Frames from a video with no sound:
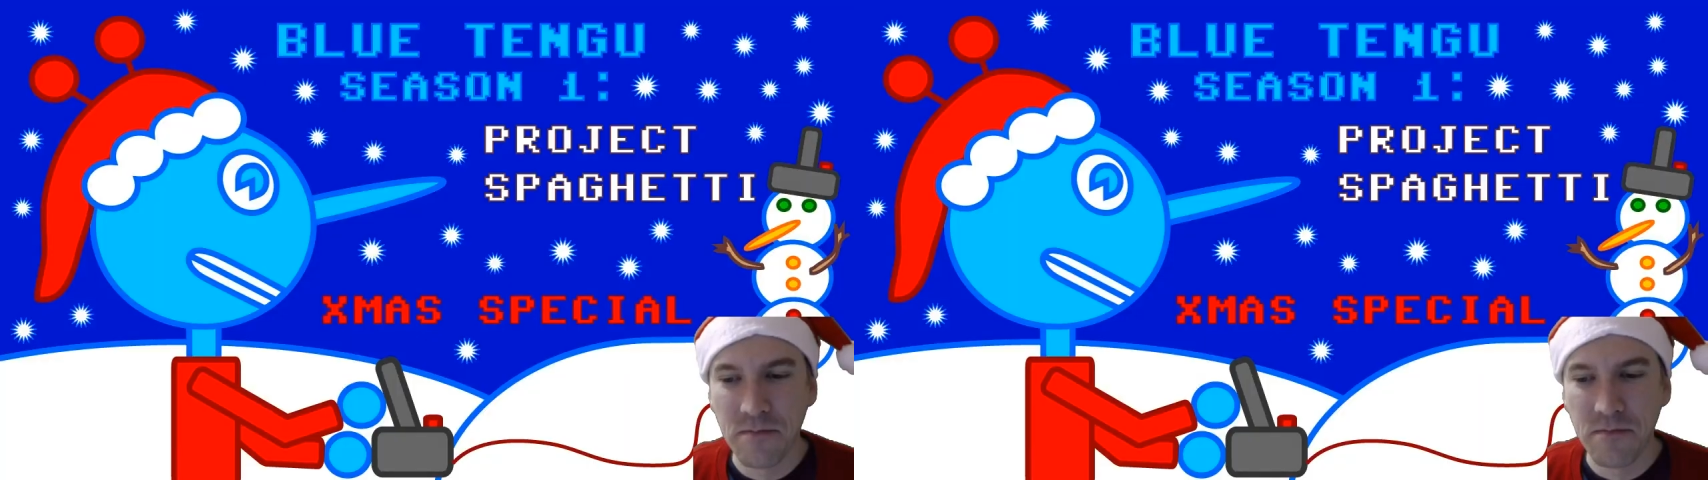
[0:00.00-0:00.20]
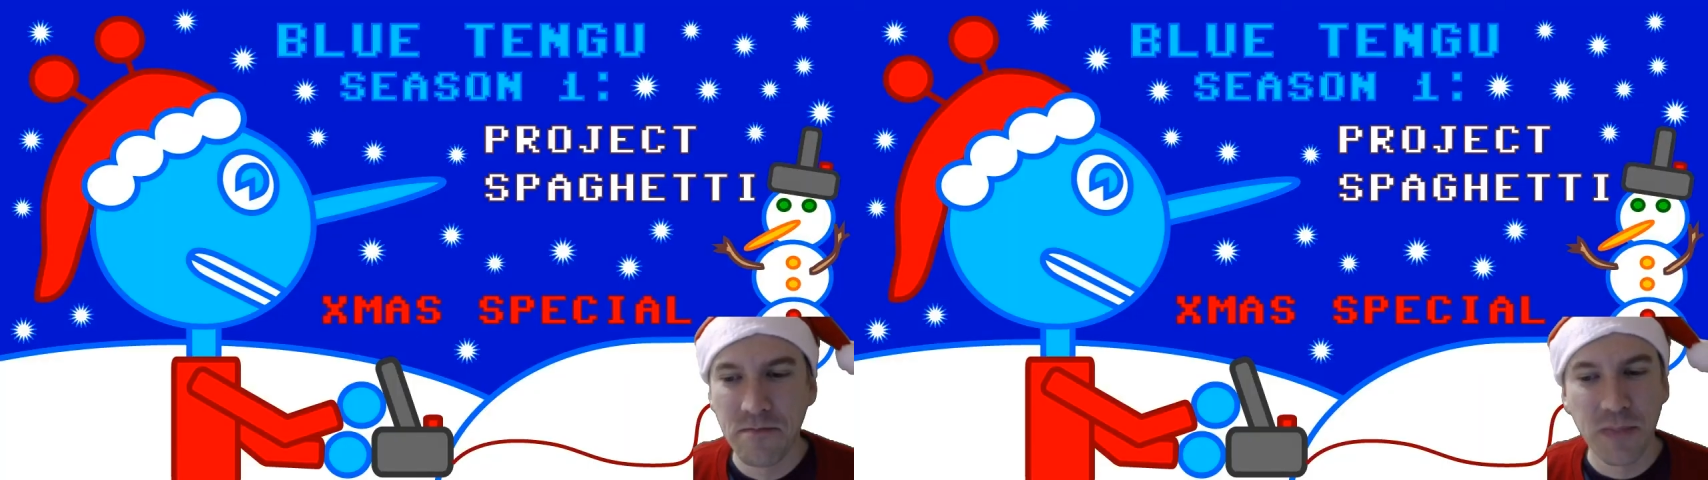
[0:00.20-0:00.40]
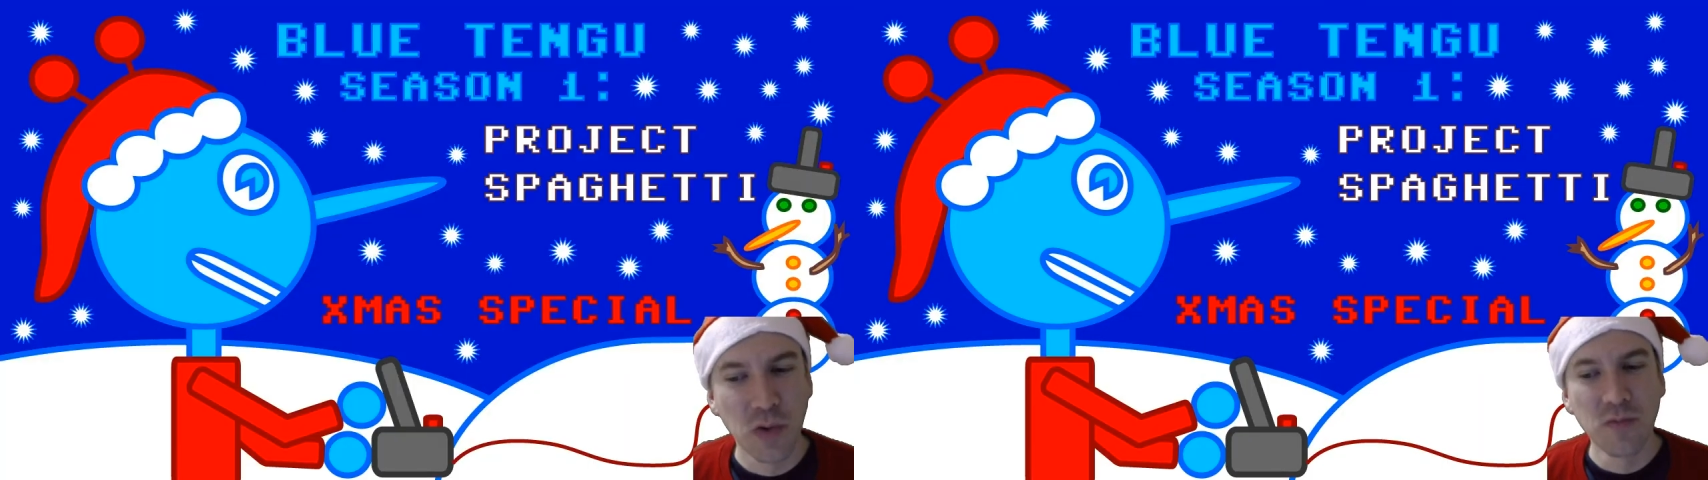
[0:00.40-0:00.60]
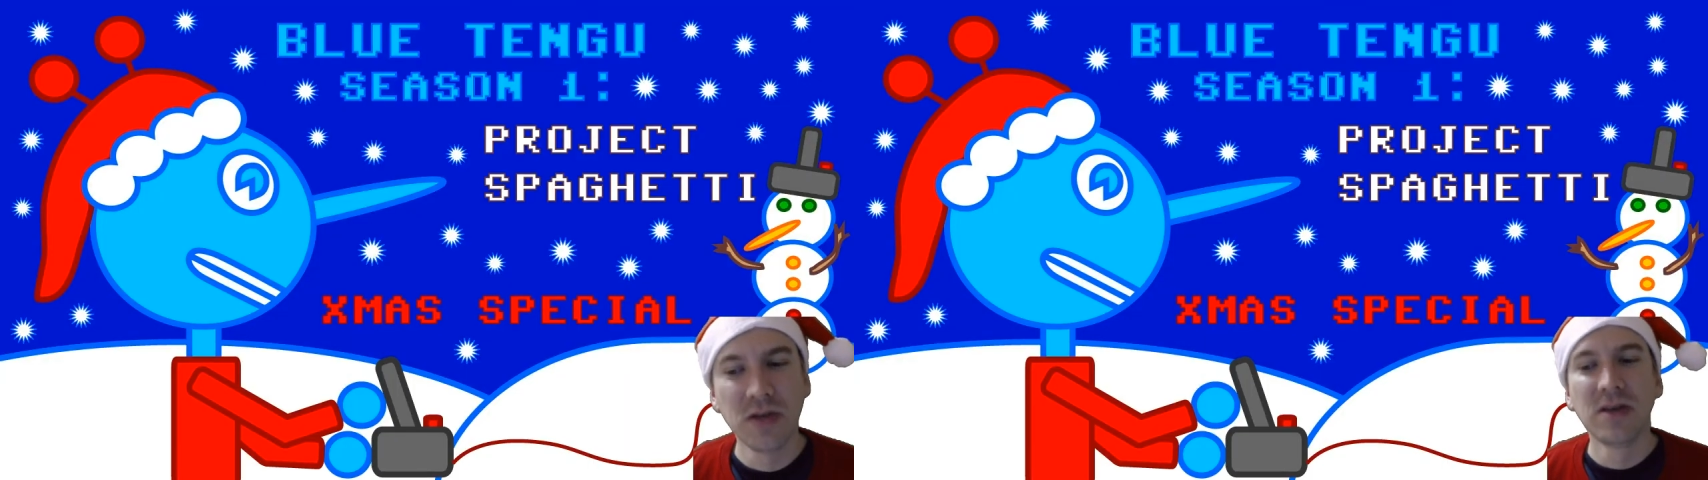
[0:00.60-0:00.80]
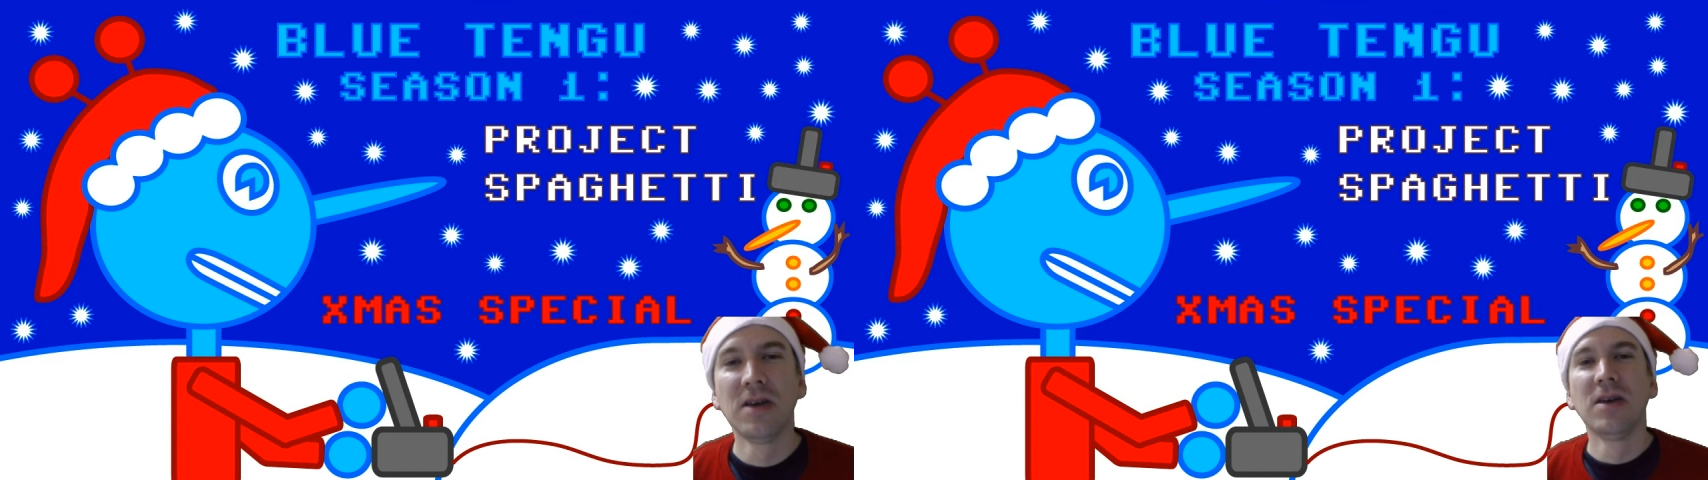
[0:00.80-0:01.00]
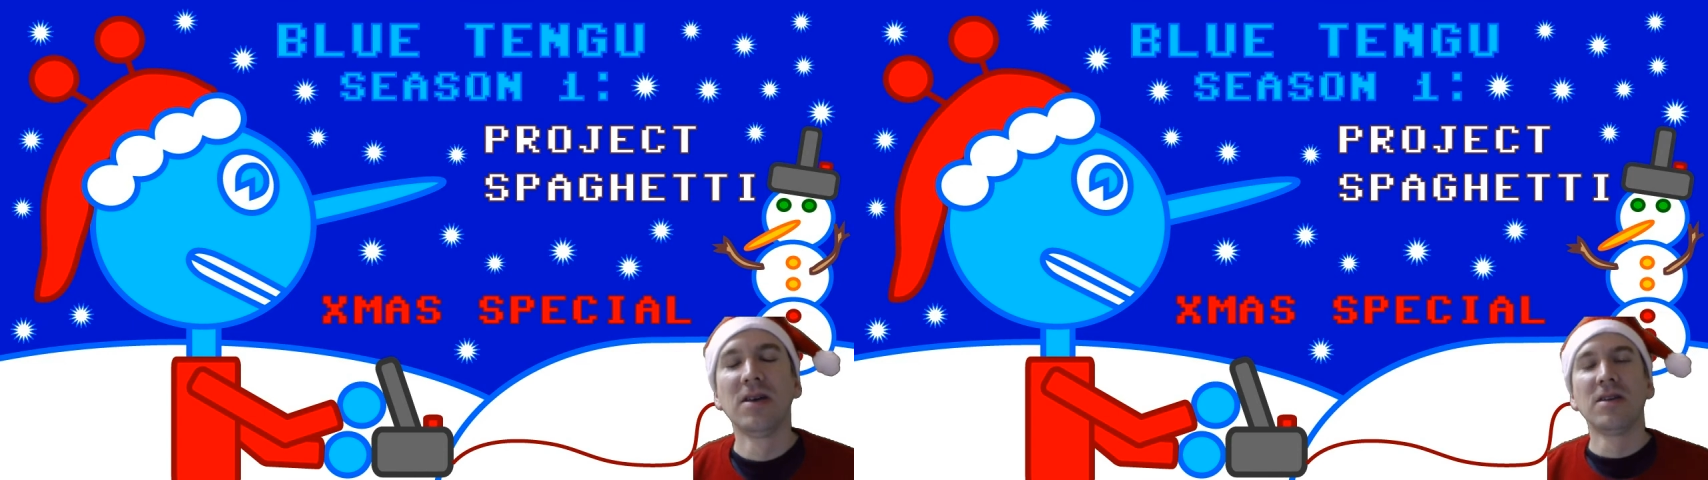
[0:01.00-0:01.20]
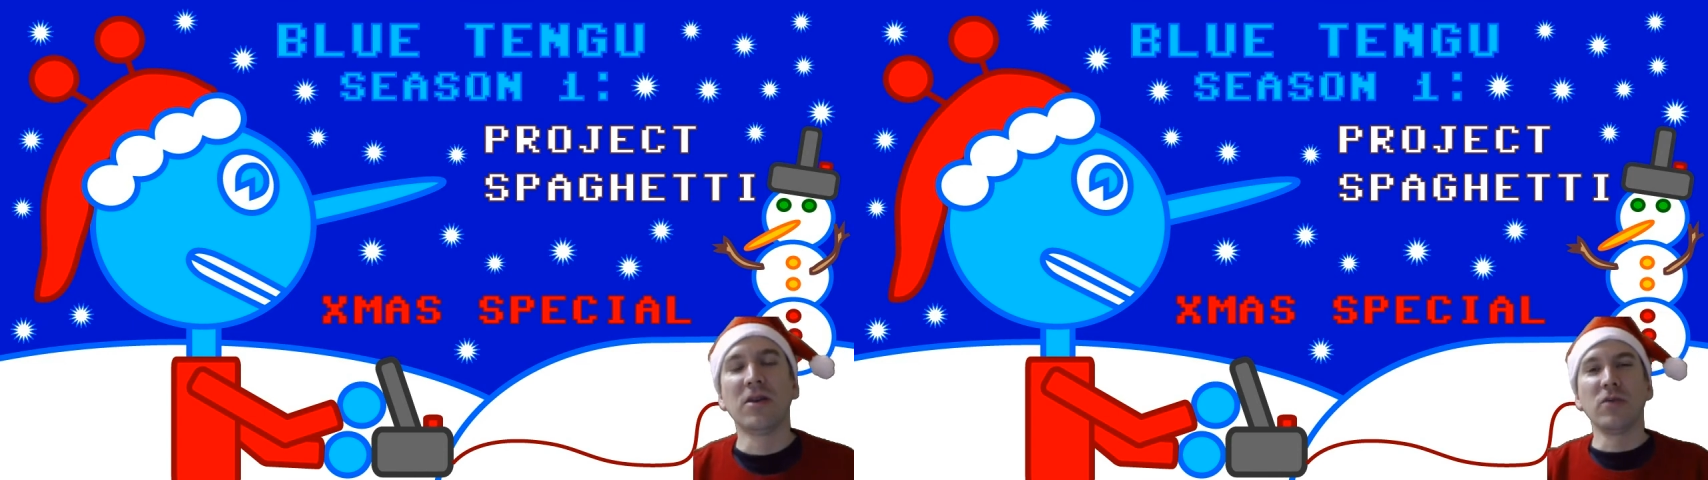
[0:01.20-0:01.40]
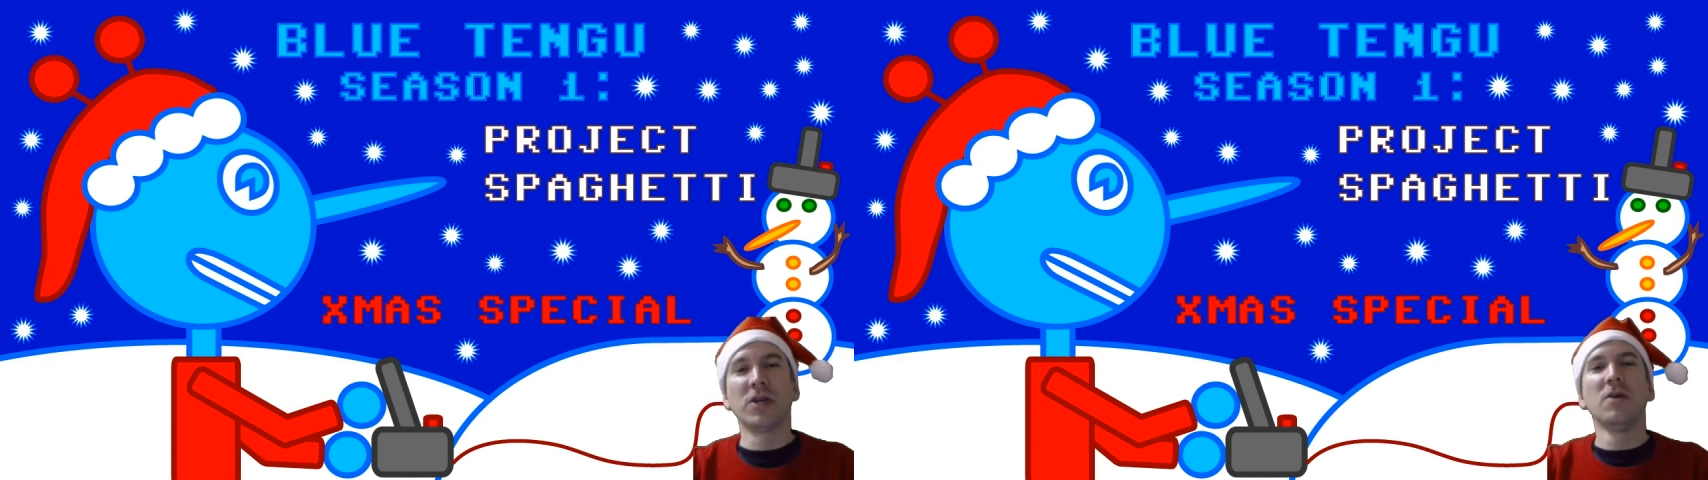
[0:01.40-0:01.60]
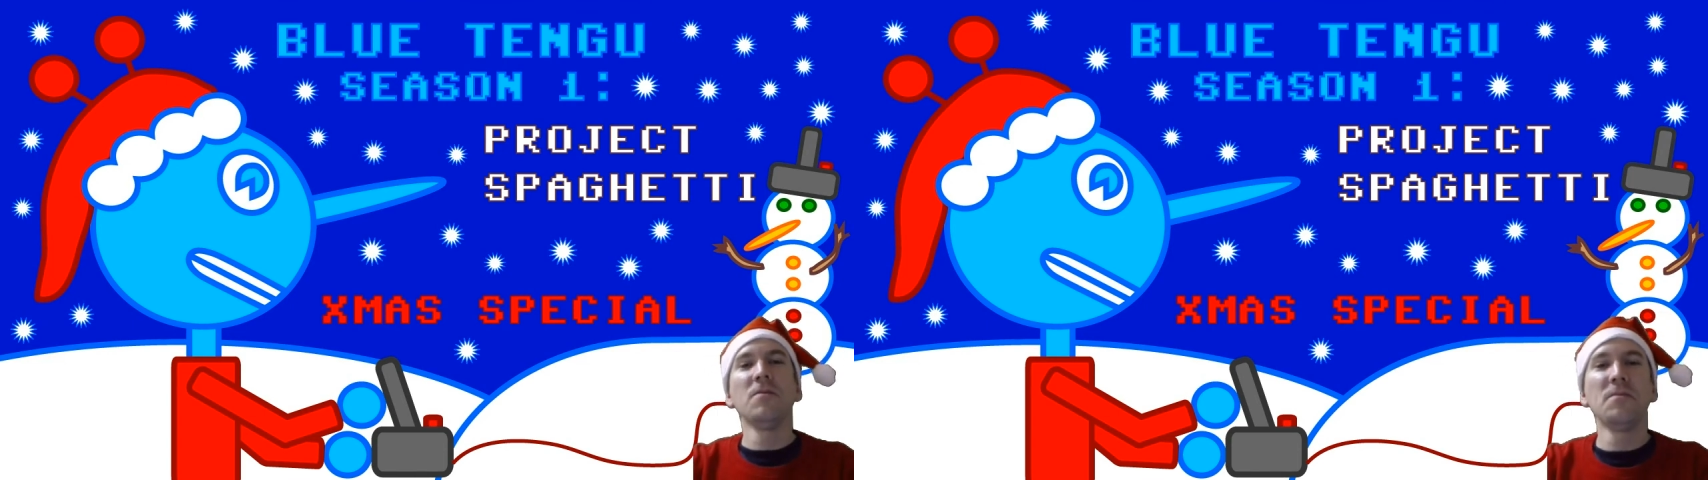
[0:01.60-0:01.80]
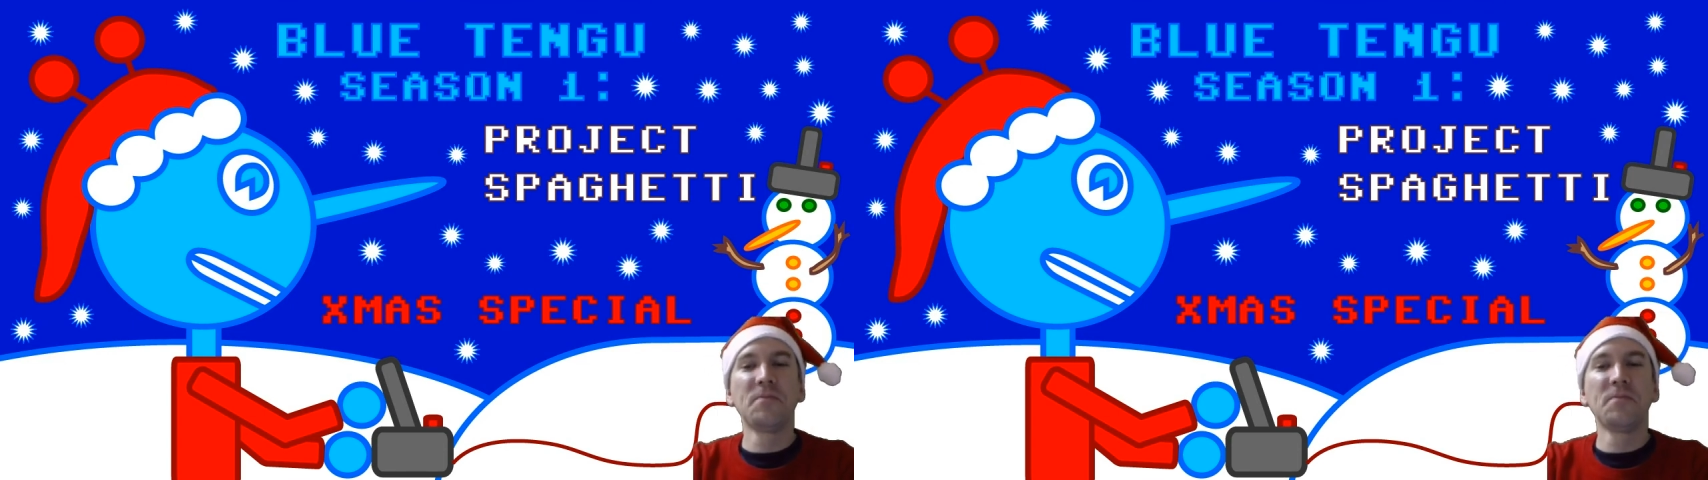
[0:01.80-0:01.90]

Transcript: Boom. There we go.